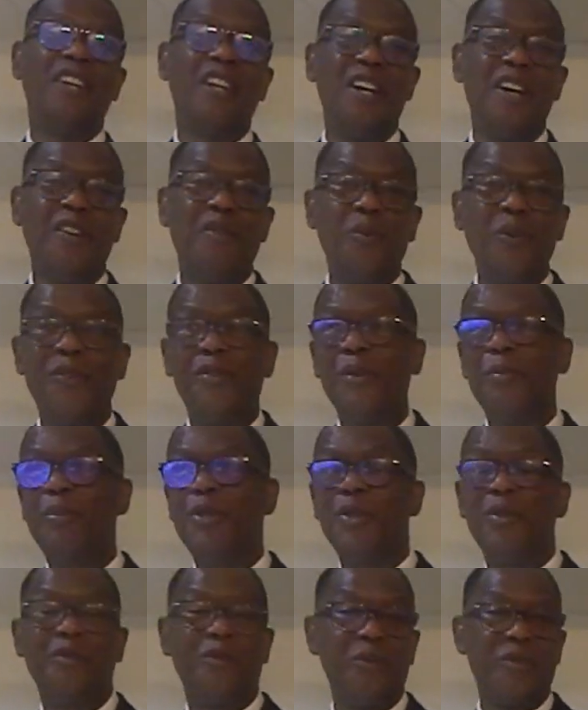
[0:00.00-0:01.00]
love with a
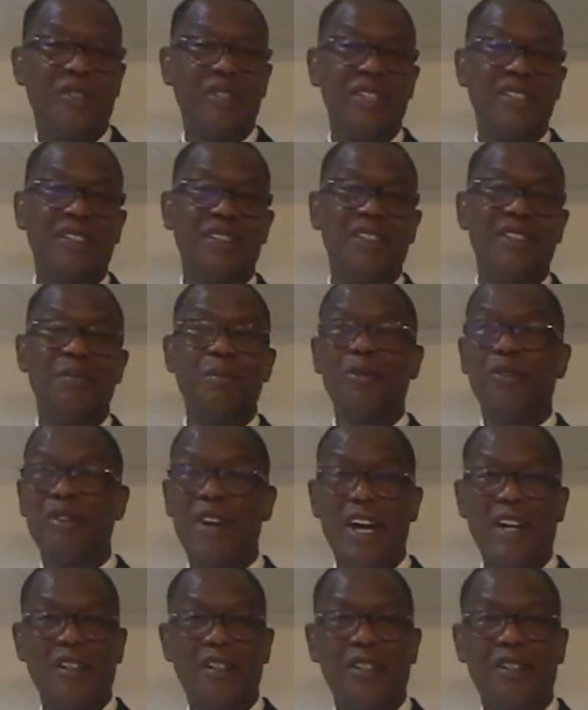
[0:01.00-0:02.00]
beautiful sister in
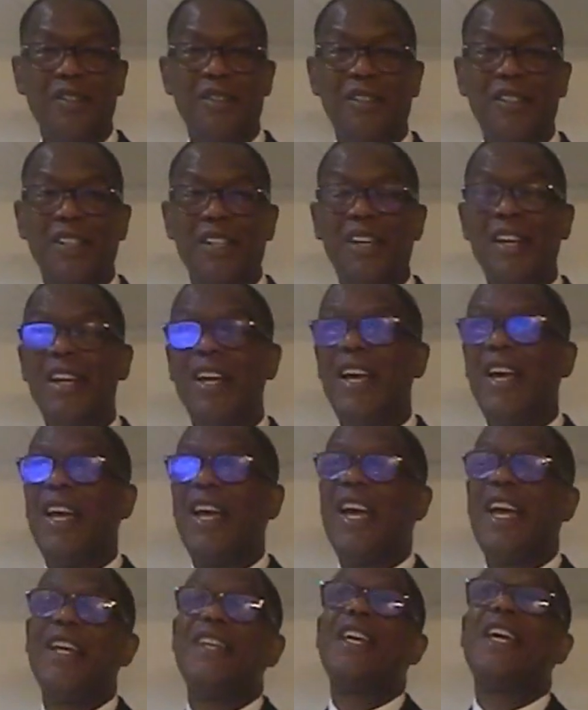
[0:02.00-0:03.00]
Morocco,
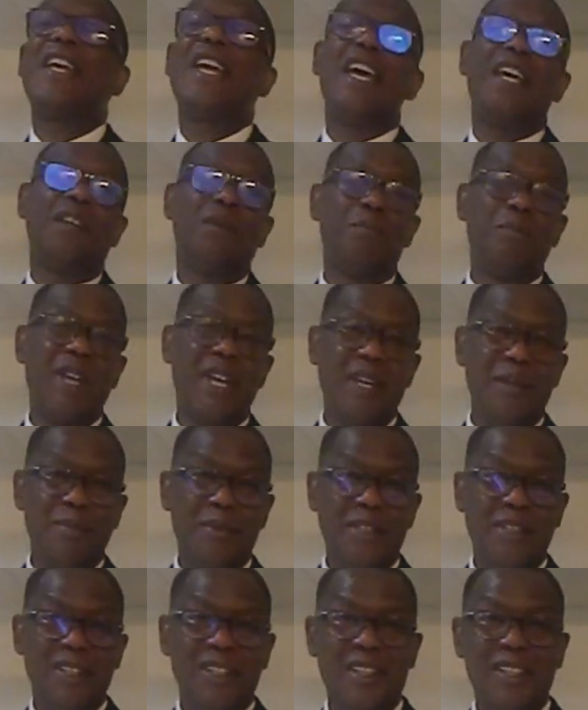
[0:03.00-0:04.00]
and they had a
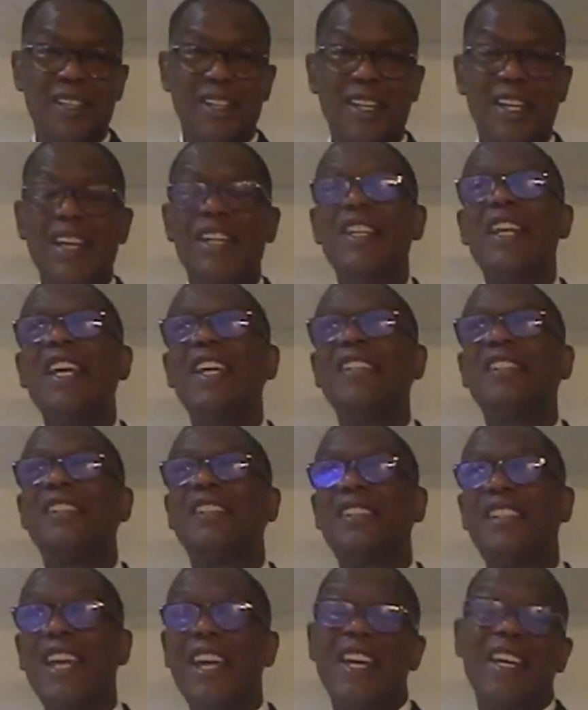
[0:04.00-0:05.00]
baby, and they
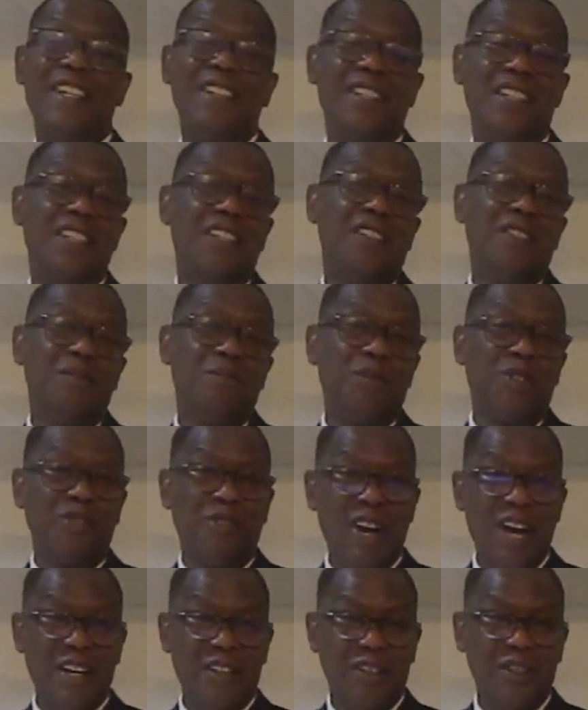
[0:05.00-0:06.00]
stayed in
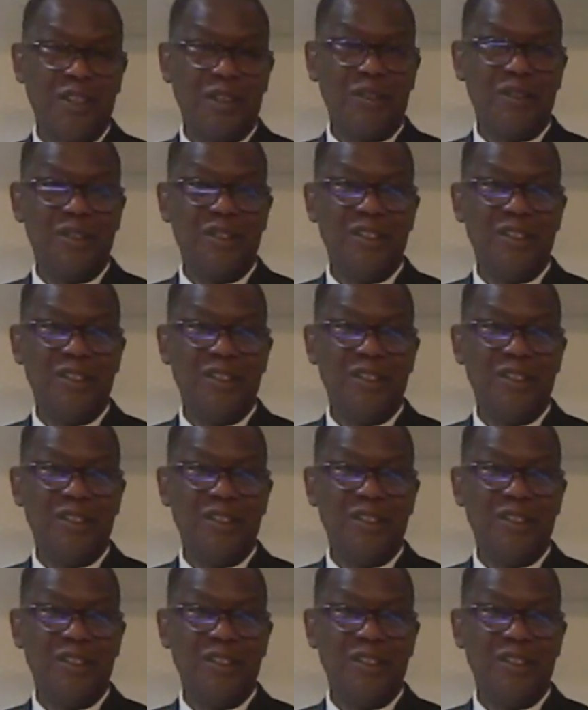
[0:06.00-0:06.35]
Morocco.